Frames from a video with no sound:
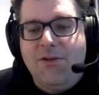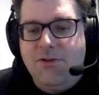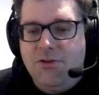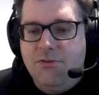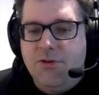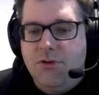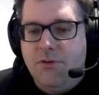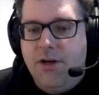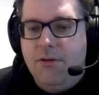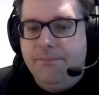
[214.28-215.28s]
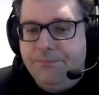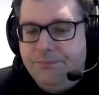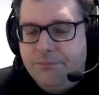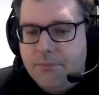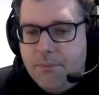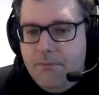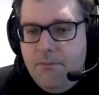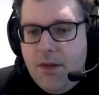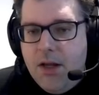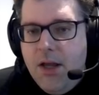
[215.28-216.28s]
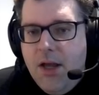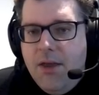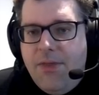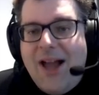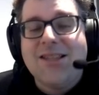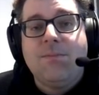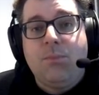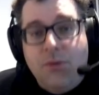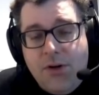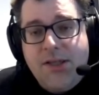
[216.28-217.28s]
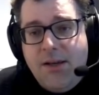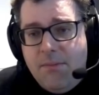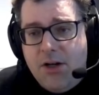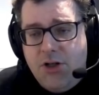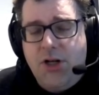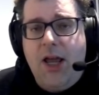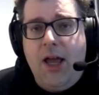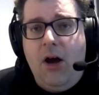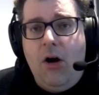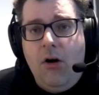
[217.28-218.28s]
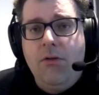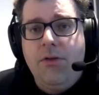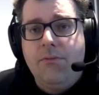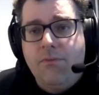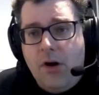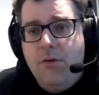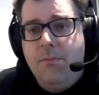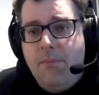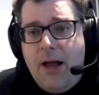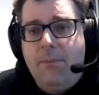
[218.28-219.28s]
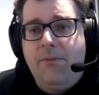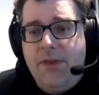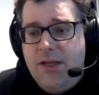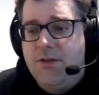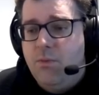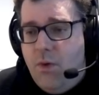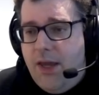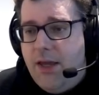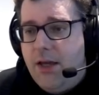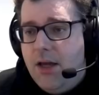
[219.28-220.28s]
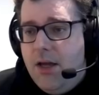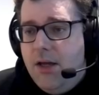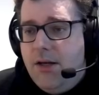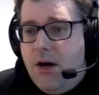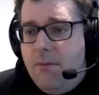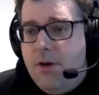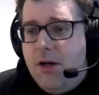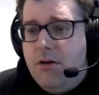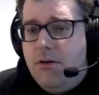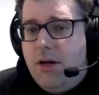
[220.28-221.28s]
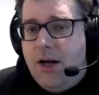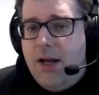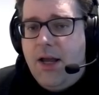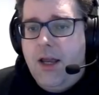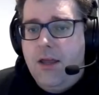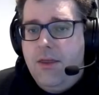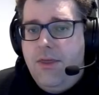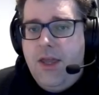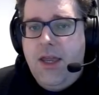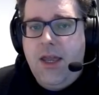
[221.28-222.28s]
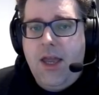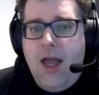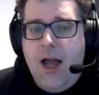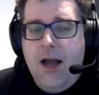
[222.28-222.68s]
tutorial. That's pretty much it on the roadmap for this week. Now I'm going to click the